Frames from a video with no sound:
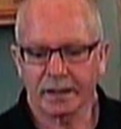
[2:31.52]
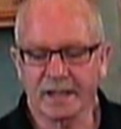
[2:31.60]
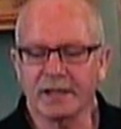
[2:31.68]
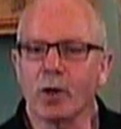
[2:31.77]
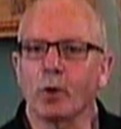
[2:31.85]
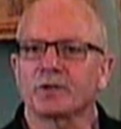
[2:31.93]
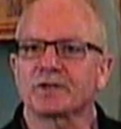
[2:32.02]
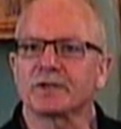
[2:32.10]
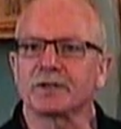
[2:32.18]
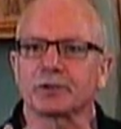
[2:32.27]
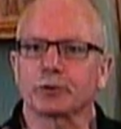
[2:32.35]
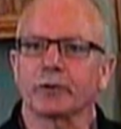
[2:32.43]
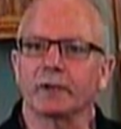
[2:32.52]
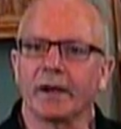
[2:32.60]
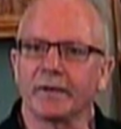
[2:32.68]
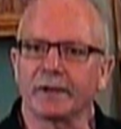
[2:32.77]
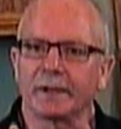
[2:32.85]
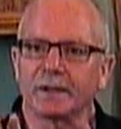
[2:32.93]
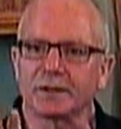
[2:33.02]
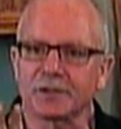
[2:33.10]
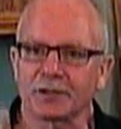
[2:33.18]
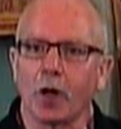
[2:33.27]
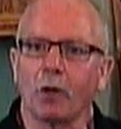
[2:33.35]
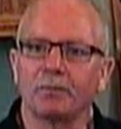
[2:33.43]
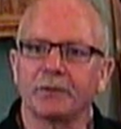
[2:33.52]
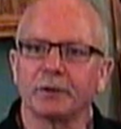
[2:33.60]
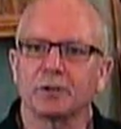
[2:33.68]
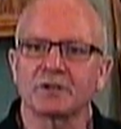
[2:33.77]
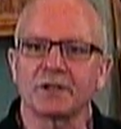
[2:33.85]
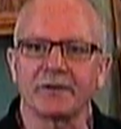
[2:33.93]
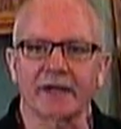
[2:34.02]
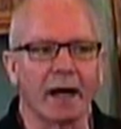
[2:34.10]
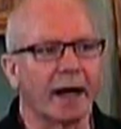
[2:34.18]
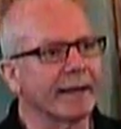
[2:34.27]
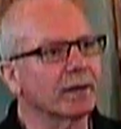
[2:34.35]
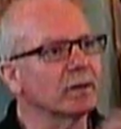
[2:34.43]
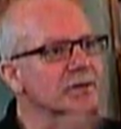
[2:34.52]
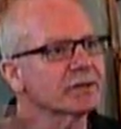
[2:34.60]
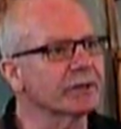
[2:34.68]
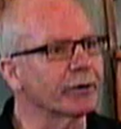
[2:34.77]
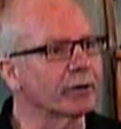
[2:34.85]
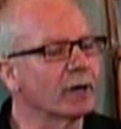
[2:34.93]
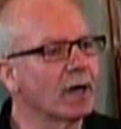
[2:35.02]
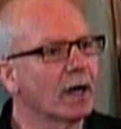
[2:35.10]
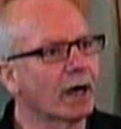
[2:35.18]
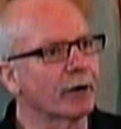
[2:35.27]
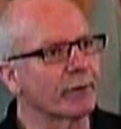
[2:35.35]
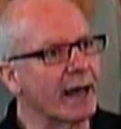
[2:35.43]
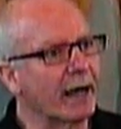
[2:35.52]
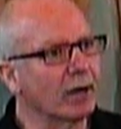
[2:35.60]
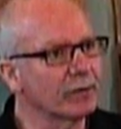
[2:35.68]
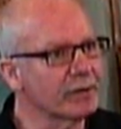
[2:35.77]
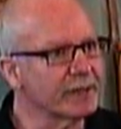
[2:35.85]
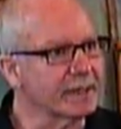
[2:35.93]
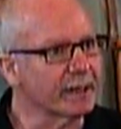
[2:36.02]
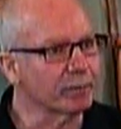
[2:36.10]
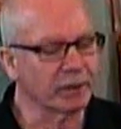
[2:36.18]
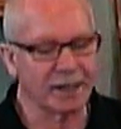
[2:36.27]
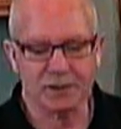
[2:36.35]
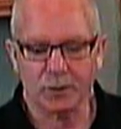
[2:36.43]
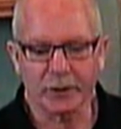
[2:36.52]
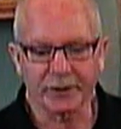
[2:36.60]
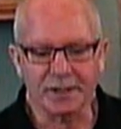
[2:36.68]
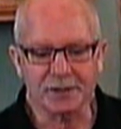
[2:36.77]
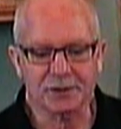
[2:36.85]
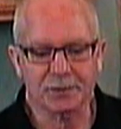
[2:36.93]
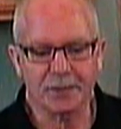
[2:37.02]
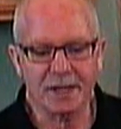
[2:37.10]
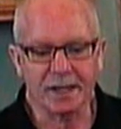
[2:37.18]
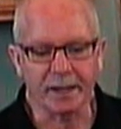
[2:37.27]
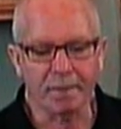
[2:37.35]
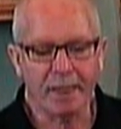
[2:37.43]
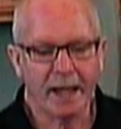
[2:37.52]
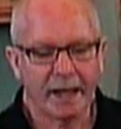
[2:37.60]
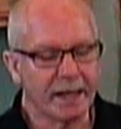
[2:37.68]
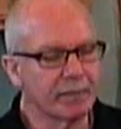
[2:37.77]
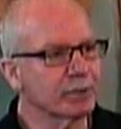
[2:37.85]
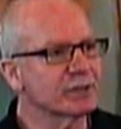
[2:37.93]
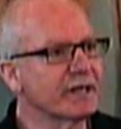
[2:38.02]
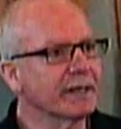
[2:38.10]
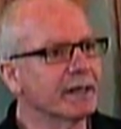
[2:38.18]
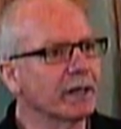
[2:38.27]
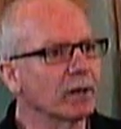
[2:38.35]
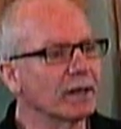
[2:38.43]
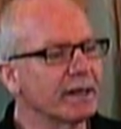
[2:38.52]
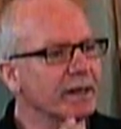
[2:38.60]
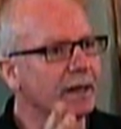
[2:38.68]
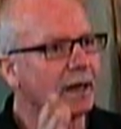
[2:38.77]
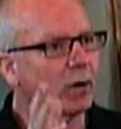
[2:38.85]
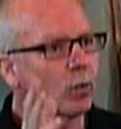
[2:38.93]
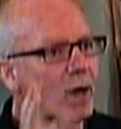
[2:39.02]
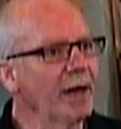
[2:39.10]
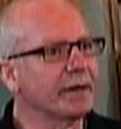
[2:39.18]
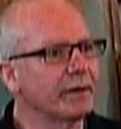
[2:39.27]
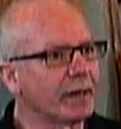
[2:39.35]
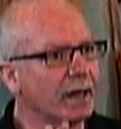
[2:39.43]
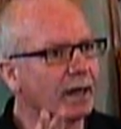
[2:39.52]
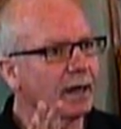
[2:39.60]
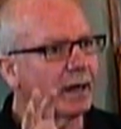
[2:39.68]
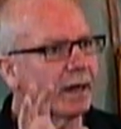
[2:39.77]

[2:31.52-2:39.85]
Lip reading: He notes the sculptors and the idols that are around the place where he's speaking. In particular, one